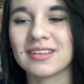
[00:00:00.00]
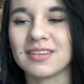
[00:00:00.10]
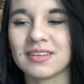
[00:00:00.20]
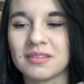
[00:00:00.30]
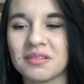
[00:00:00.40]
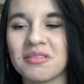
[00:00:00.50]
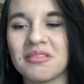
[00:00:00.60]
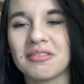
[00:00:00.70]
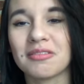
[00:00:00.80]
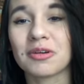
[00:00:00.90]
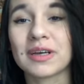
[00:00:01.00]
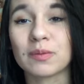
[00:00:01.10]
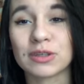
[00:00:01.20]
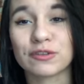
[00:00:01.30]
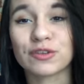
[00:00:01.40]
The grade
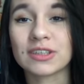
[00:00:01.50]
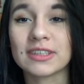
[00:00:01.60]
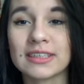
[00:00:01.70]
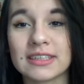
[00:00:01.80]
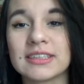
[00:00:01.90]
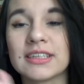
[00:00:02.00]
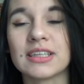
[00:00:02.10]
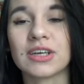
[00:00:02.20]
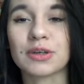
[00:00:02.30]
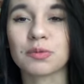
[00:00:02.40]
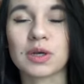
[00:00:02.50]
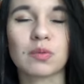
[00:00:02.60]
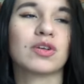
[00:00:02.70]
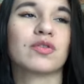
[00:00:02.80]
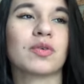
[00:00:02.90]
was for Denise and the other grade
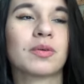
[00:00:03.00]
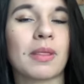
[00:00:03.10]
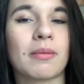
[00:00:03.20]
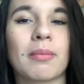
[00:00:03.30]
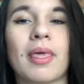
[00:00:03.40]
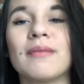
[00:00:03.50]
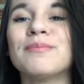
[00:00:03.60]
was for blah blah blah.